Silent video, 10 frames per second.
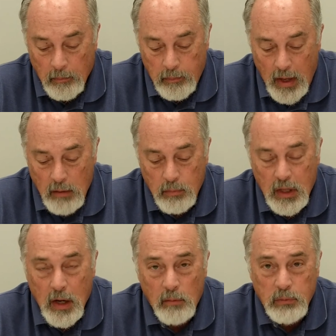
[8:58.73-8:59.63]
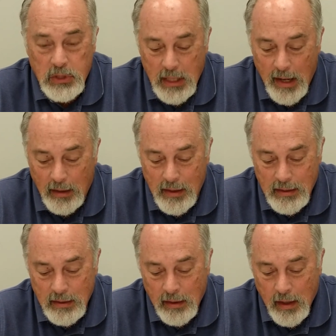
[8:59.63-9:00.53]
but become
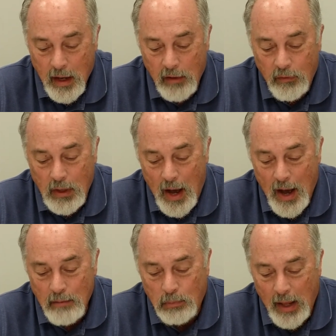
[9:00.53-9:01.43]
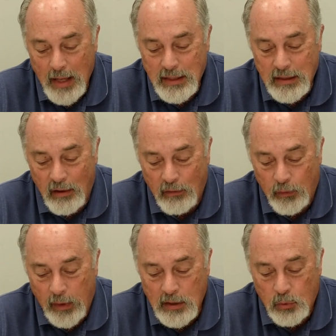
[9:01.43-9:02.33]
jealous if God blesses their
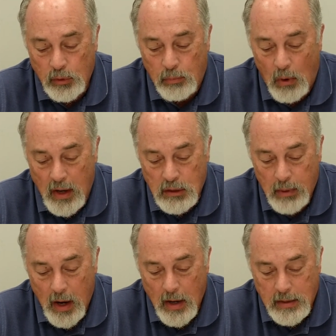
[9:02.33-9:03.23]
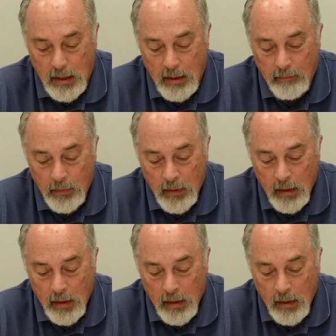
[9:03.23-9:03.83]
friends with prosperity